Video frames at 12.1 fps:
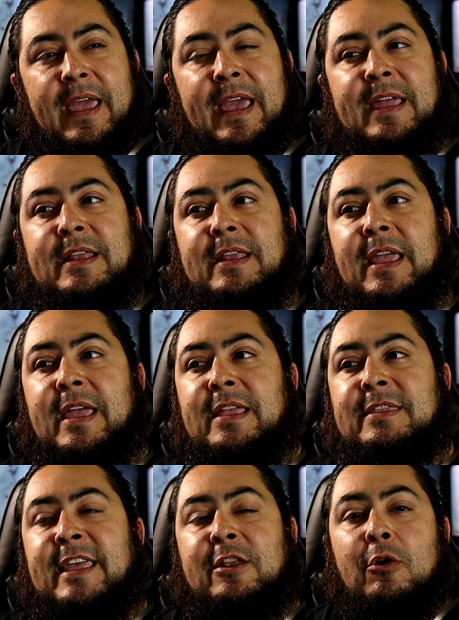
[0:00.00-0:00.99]

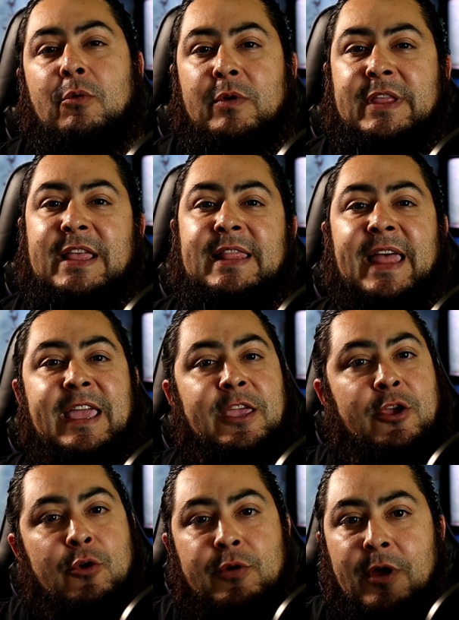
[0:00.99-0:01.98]
they don't really let
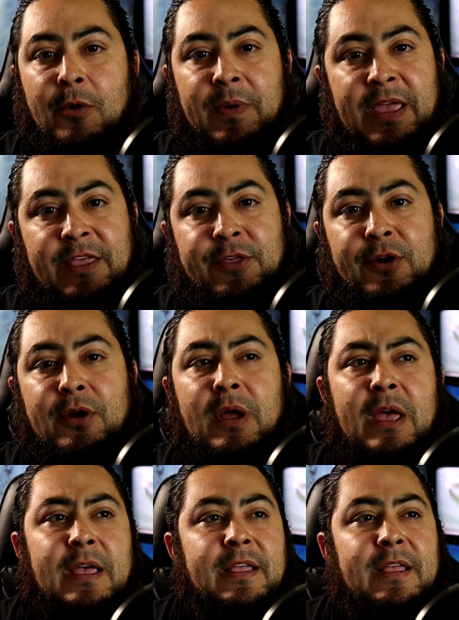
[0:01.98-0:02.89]
you know either.